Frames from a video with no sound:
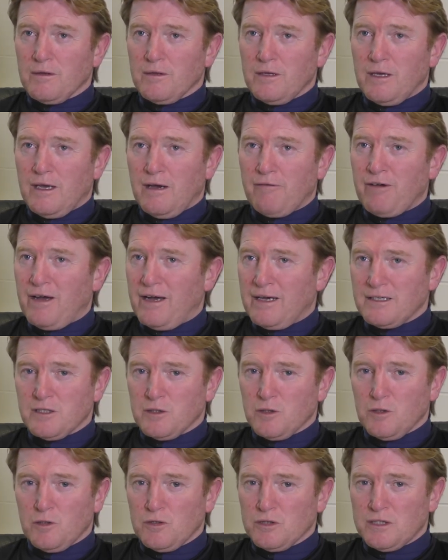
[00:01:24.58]
you have highs
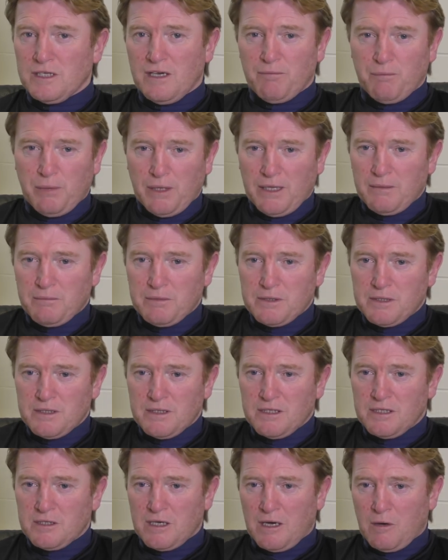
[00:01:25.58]
and lows, you have
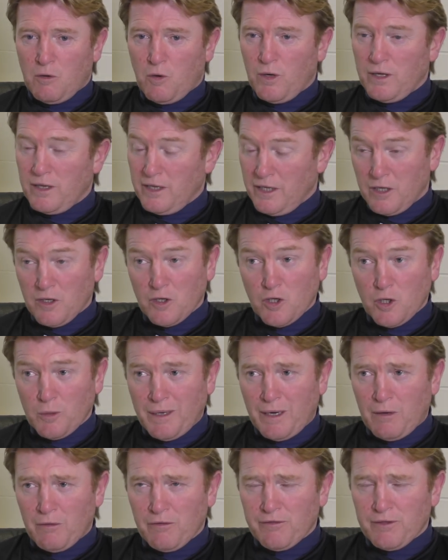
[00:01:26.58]
blips, it's how quickly you can
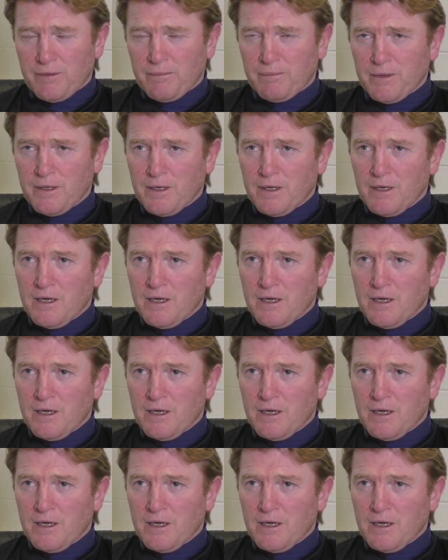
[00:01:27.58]
come out of them.